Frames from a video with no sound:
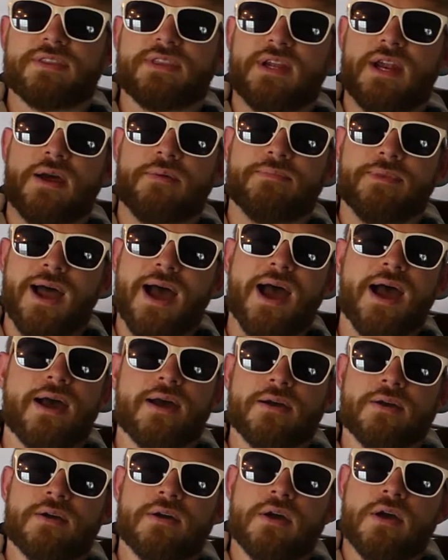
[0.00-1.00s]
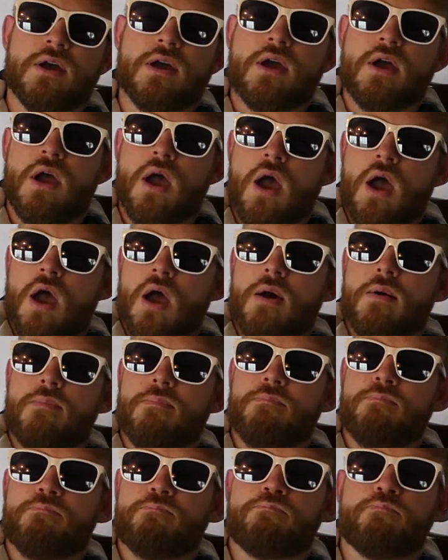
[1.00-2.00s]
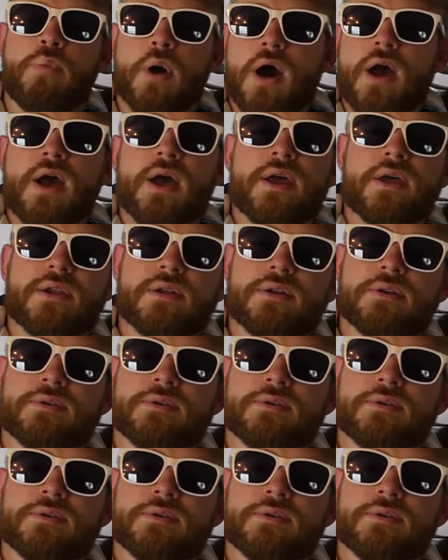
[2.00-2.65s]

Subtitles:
that I'm not. But